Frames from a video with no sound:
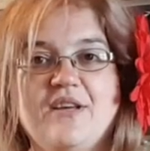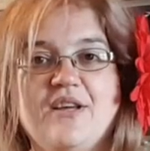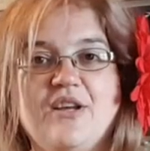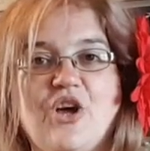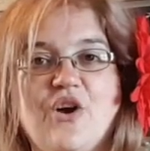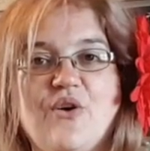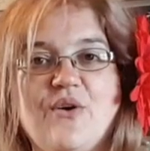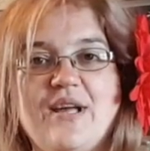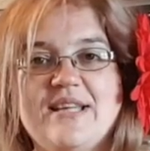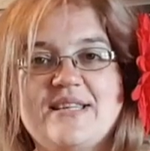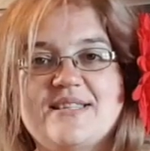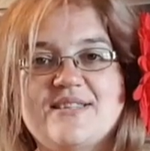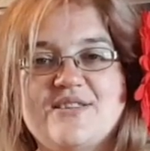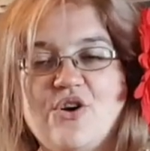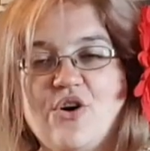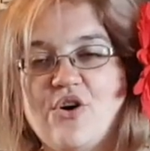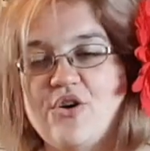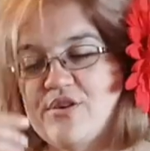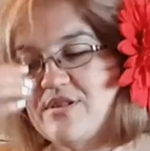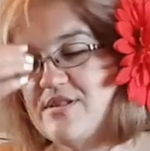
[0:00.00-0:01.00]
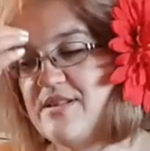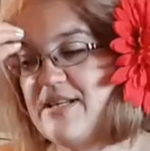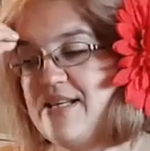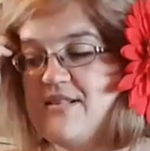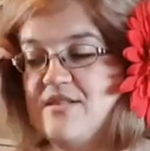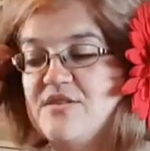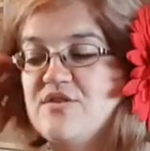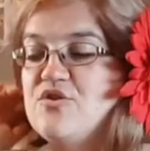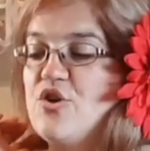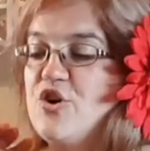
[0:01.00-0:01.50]
you know, it's not
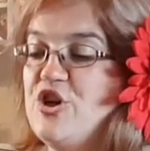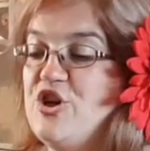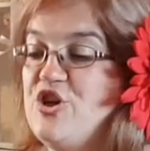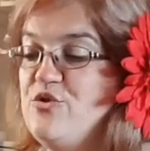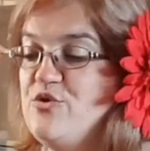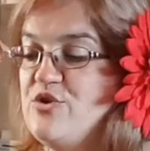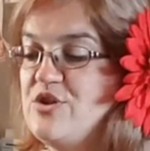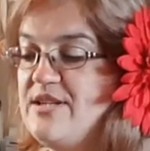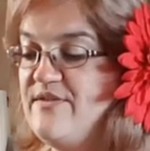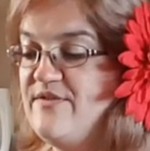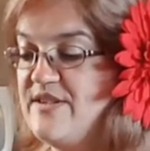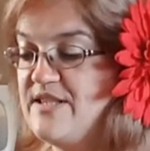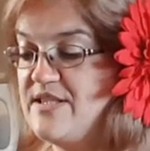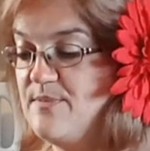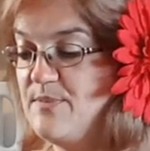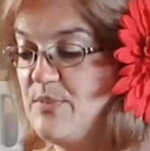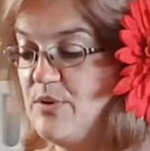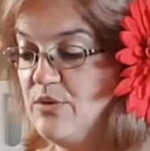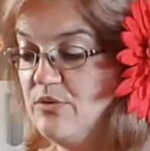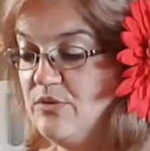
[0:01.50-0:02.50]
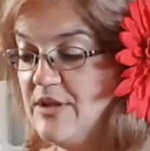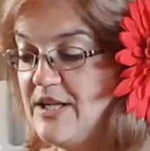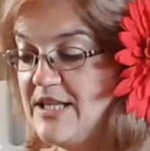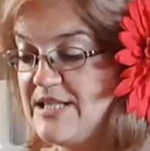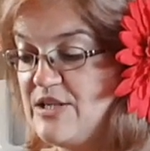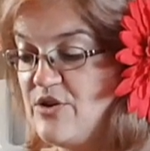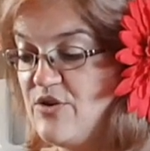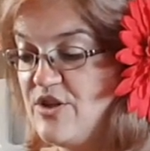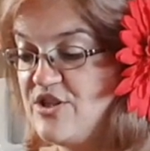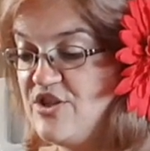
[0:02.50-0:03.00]
hugely visible, as
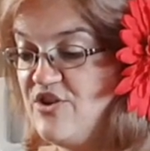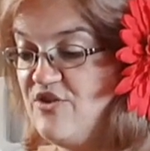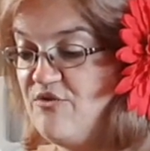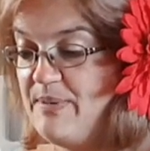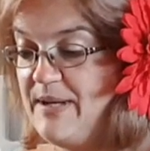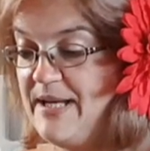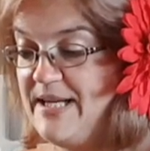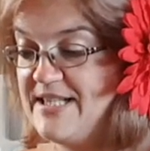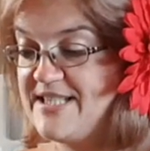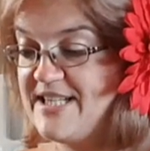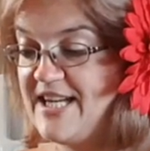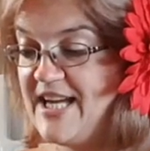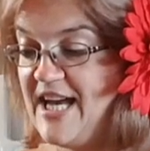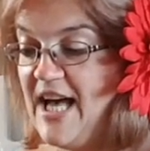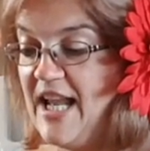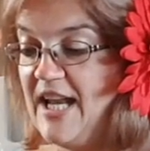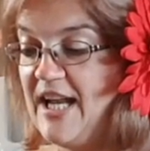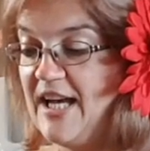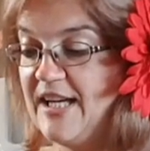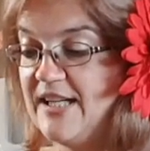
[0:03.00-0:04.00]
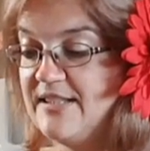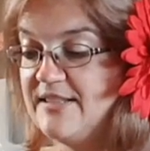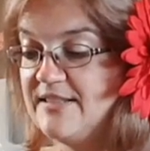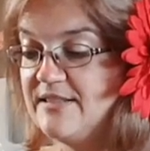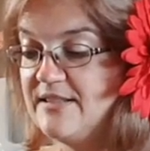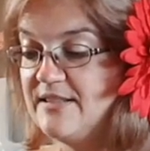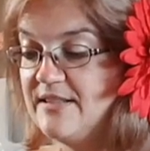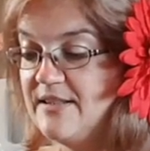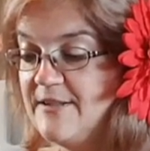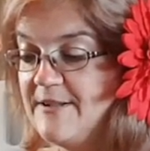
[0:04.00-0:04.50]
long as you picked a colour
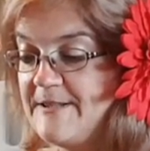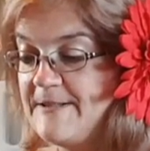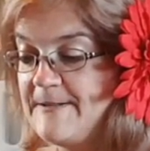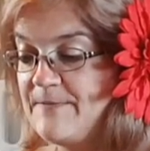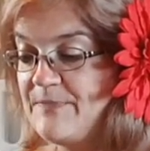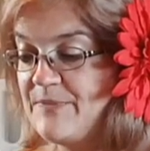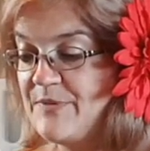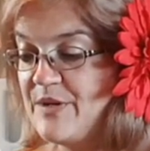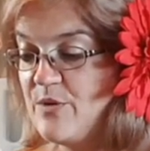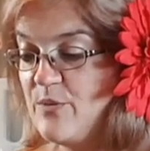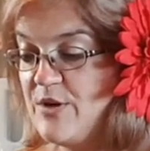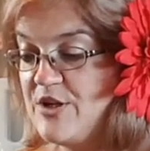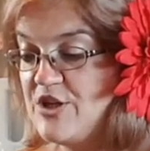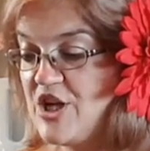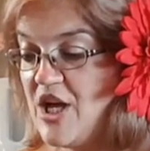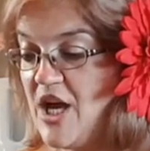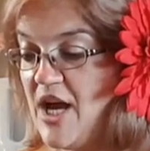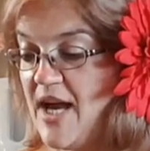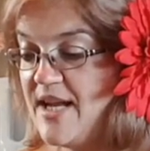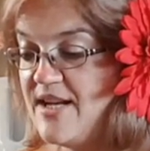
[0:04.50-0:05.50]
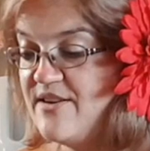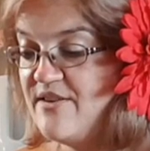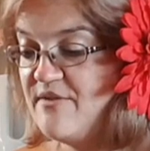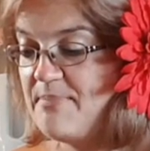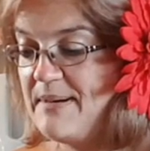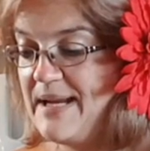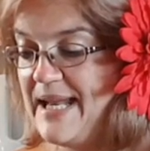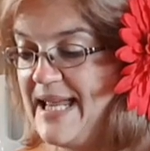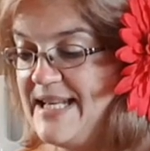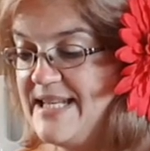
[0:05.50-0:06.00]
which kind of
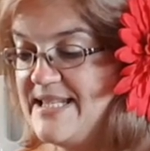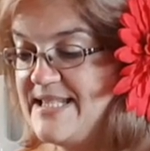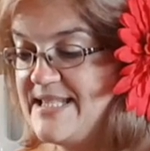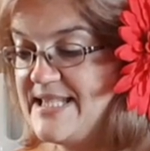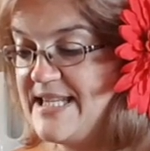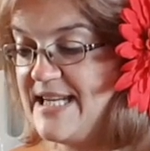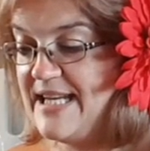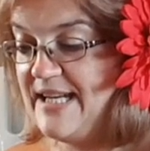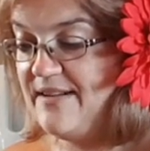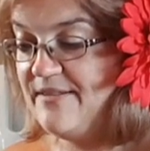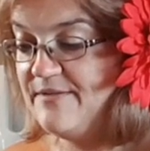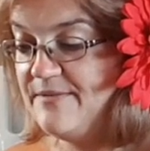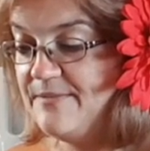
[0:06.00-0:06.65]
blends in.